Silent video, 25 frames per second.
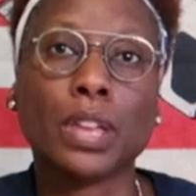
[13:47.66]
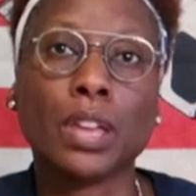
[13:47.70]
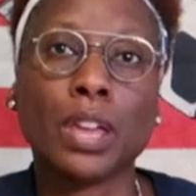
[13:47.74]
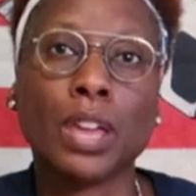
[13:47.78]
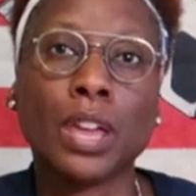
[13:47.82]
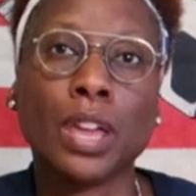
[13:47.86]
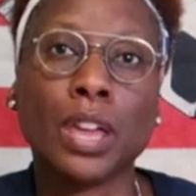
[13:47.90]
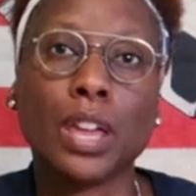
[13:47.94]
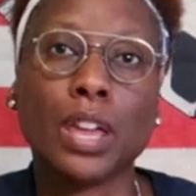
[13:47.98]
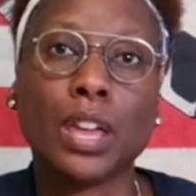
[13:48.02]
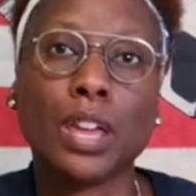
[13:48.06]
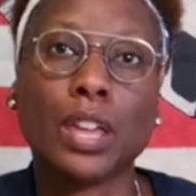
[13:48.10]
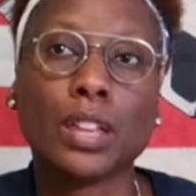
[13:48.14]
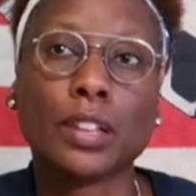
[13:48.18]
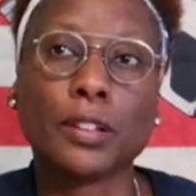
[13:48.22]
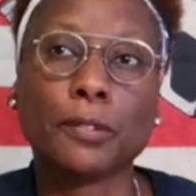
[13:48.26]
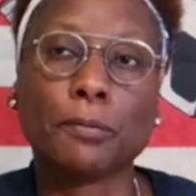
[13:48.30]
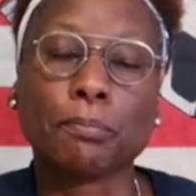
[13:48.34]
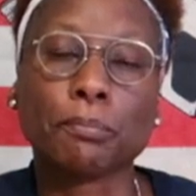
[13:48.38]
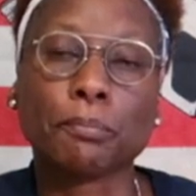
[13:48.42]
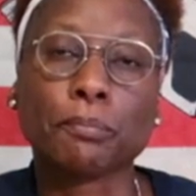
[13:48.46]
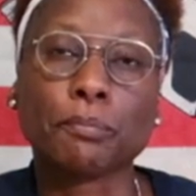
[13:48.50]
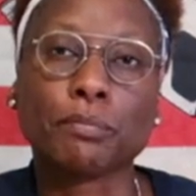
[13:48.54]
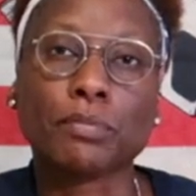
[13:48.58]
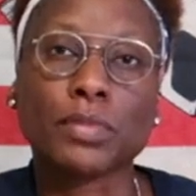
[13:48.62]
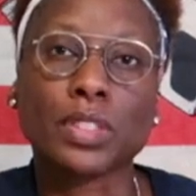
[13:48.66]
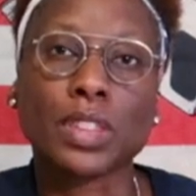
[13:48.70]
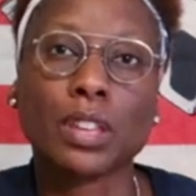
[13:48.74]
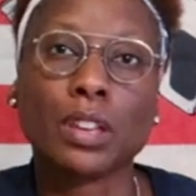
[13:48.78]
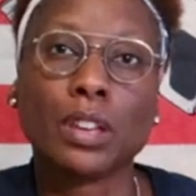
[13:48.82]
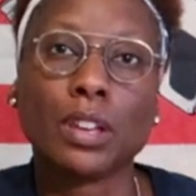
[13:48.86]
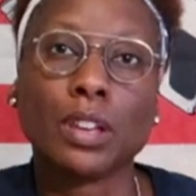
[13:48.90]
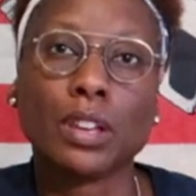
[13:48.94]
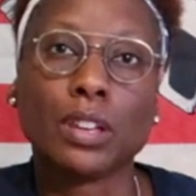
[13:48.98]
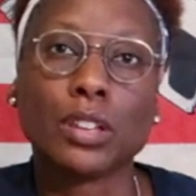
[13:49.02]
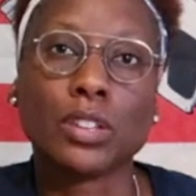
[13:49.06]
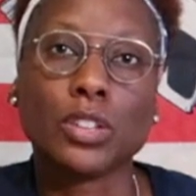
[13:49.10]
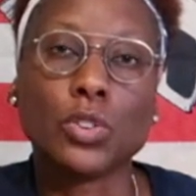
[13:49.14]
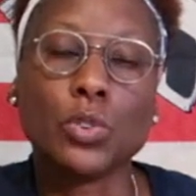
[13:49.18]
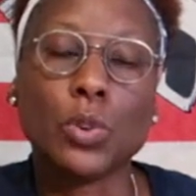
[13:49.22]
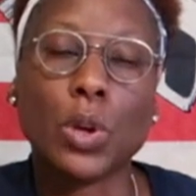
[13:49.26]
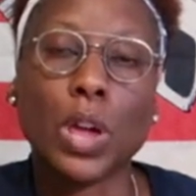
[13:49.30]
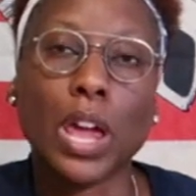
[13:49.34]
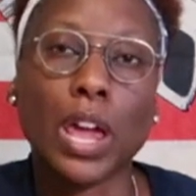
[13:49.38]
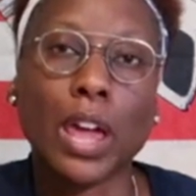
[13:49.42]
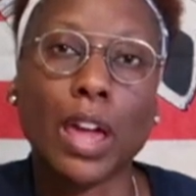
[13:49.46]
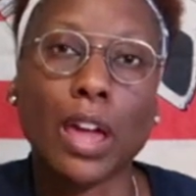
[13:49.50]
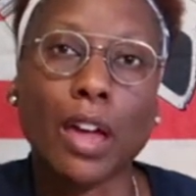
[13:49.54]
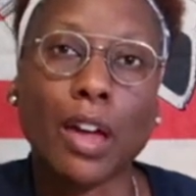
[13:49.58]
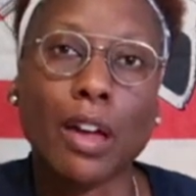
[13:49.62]
and you
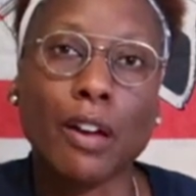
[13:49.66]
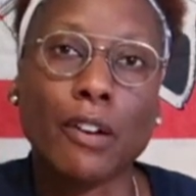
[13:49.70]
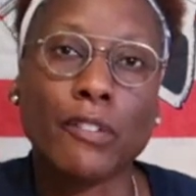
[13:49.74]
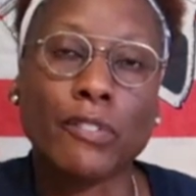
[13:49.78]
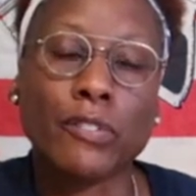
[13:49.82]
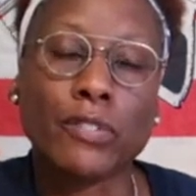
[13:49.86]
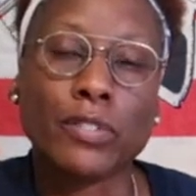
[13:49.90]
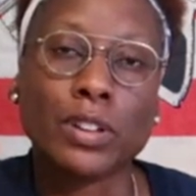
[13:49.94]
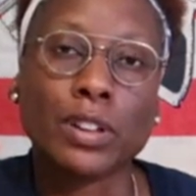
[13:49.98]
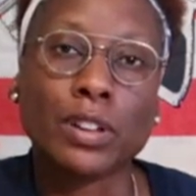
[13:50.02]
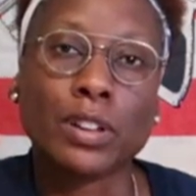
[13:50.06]
have